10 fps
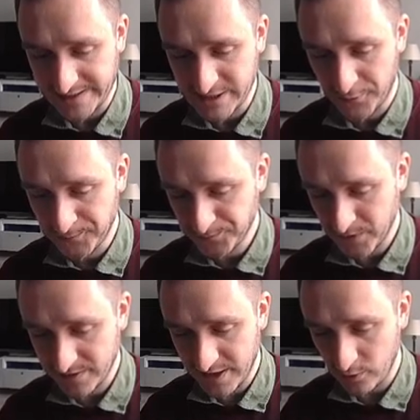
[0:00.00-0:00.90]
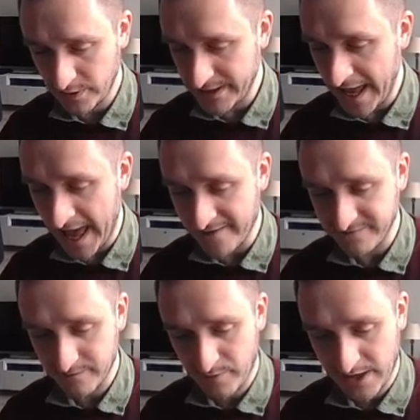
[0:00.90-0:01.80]
So they already have
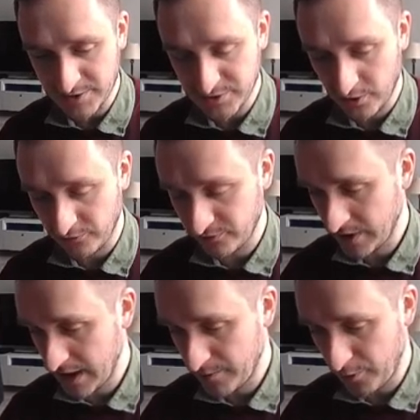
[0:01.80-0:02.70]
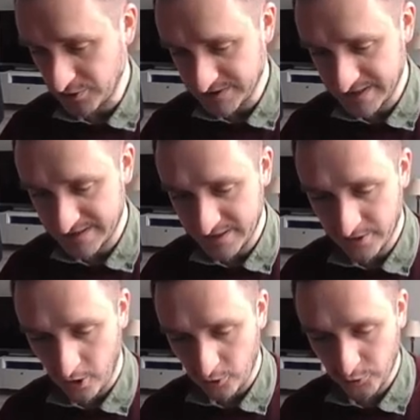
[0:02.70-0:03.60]
a bunch of projects that they
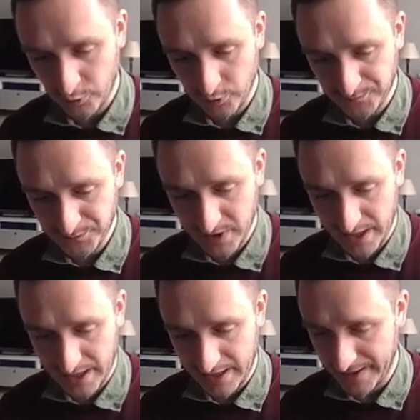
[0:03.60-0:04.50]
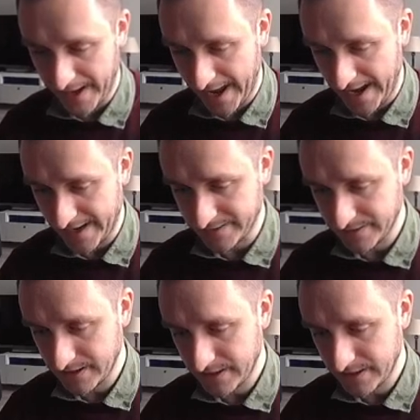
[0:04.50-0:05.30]
talk to, and